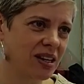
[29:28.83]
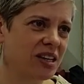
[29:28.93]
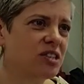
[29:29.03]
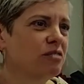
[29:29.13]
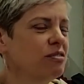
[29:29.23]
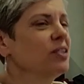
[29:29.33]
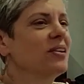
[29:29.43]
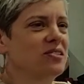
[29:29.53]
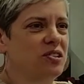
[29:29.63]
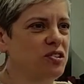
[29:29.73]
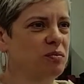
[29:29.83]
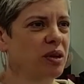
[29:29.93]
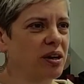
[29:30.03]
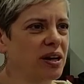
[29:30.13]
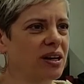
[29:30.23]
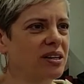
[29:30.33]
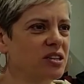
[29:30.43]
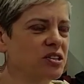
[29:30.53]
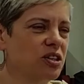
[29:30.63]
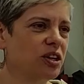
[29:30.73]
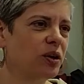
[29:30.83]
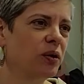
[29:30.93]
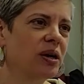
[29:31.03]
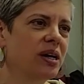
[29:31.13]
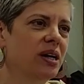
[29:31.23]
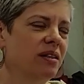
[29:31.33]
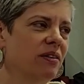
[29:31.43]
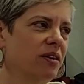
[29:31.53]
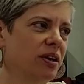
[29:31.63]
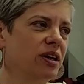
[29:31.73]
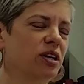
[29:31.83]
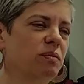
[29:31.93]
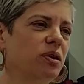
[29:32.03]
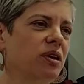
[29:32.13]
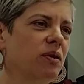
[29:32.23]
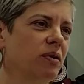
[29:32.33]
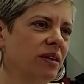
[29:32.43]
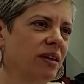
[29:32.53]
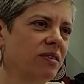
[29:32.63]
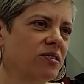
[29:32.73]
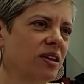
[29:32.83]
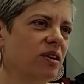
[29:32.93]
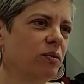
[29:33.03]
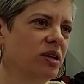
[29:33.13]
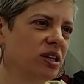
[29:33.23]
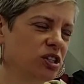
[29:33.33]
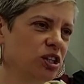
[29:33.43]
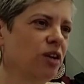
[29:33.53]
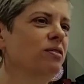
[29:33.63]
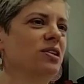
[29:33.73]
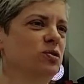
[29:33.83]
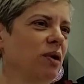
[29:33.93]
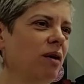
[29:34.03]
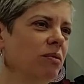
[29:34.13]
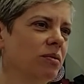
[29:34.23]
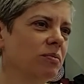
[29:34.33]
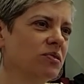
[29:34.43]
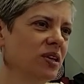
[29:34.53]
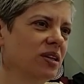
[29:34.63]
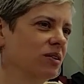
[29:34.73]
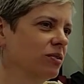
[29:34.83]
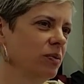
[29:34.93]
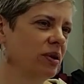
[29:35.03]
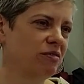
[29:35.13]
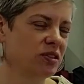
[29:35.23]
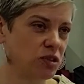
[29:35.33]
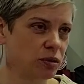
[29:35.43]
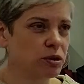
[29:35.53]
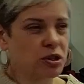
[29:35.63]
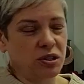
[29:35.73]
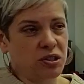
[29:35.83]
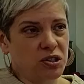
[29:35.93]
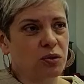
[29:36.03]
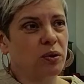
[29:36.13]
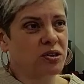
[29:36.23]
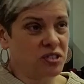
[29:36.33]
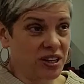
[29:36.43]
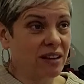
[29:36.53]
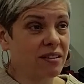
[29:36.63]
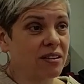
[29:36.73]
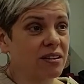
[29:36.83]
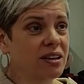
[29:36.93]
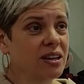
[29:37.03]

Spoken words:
And need to feel that sense of belonging and need to know that they're in community with others and that we share these problems, and the only way to find solutions is to work together.